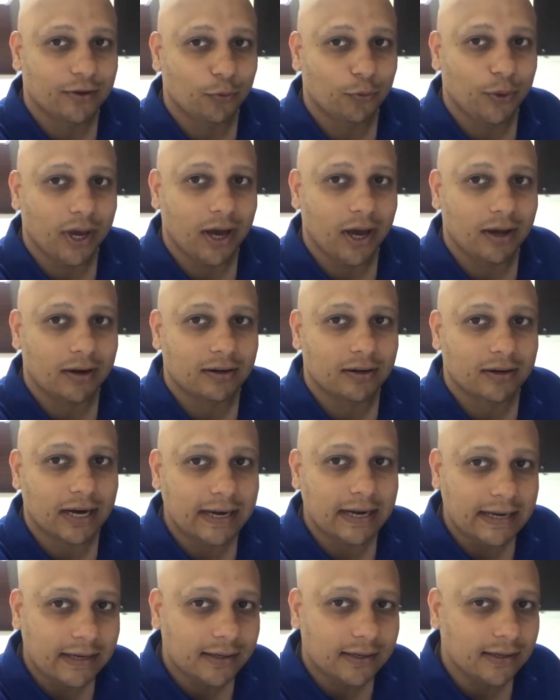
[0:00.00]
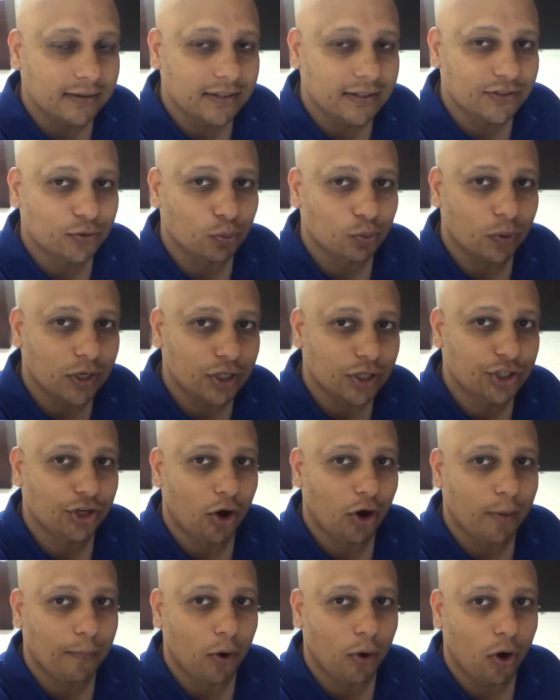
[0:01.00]
we are conducting this
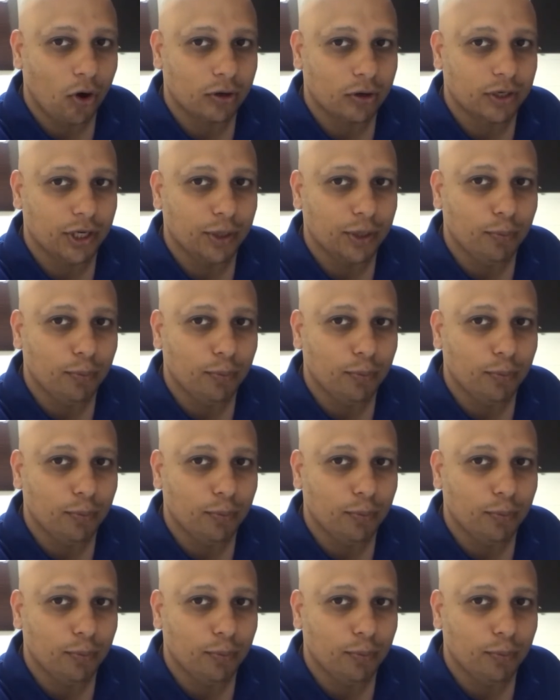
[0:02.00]
workshop on